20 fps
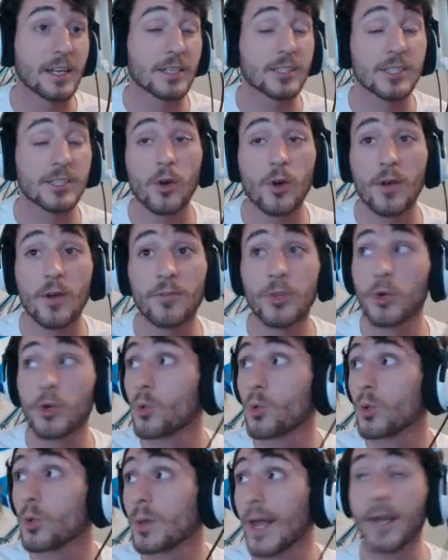So if you
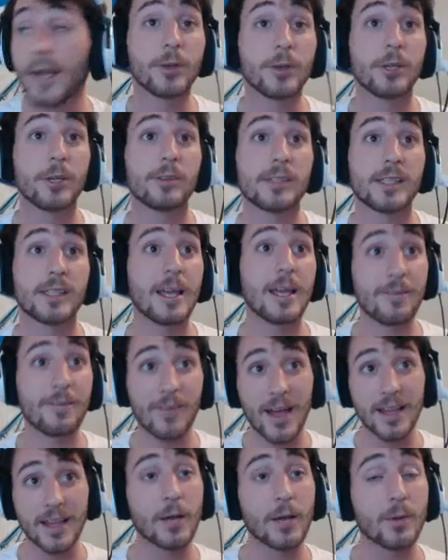like what you see, and if I
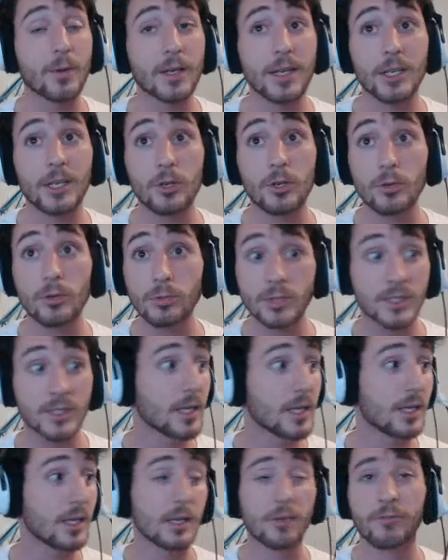like what you
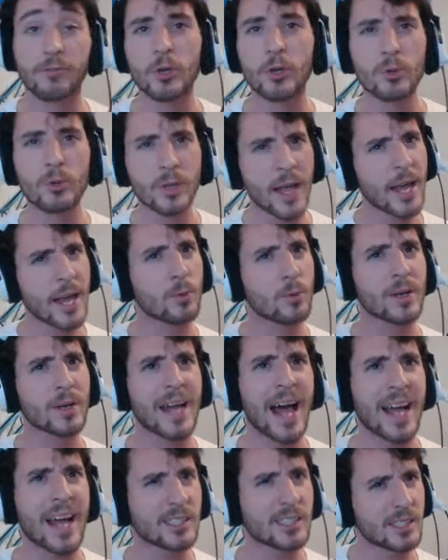see, if you like what
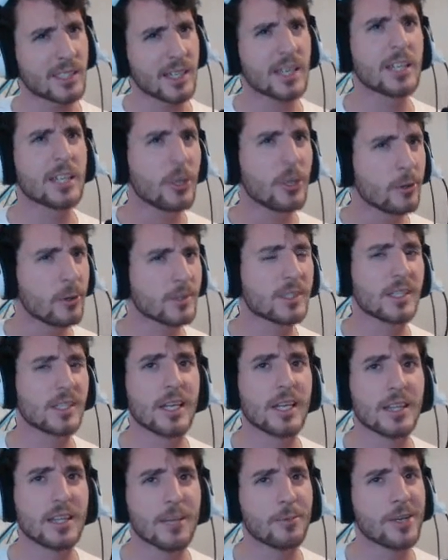I see and you see,
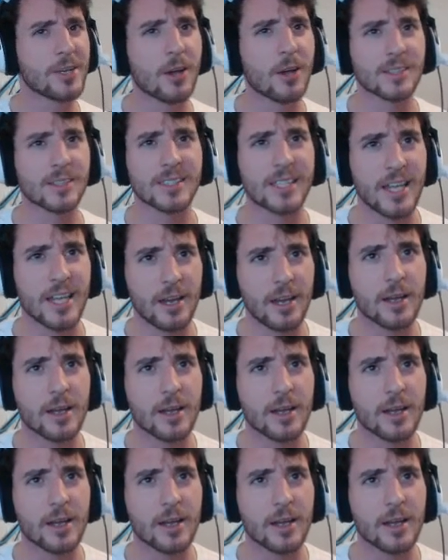then we all see